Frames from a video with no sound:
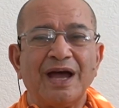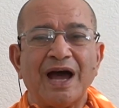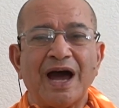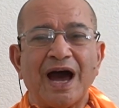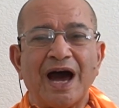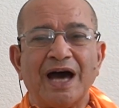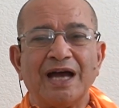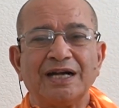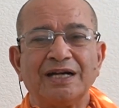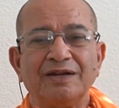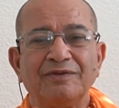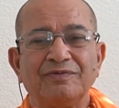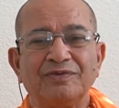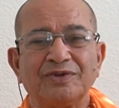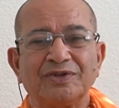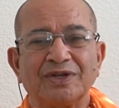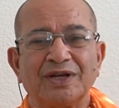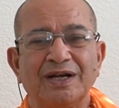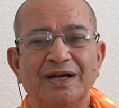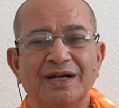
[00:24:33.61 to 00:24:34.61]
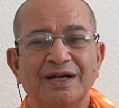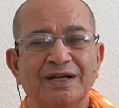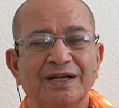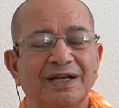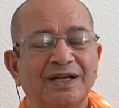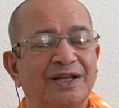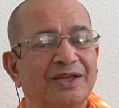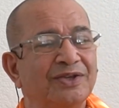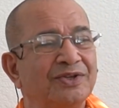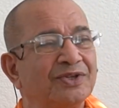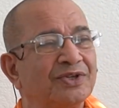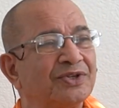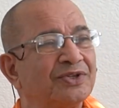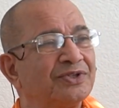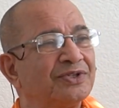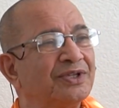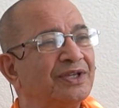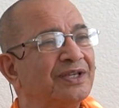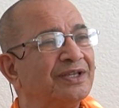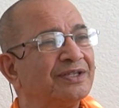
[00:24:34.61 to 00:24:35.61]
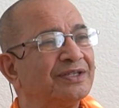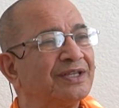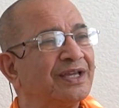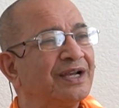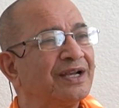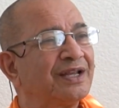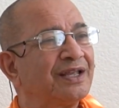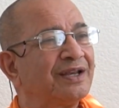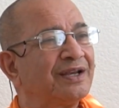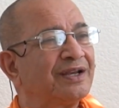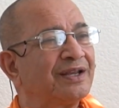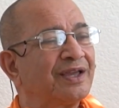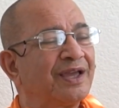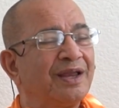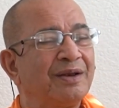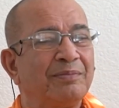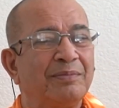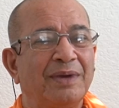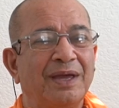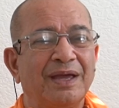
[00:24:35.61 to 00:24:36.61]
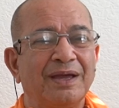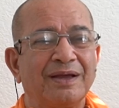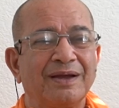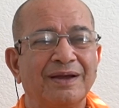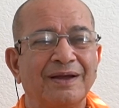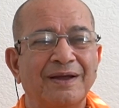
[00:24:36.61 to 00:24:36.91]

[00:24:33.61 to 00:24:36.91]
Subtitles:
artificial intelligence, this, that it can make.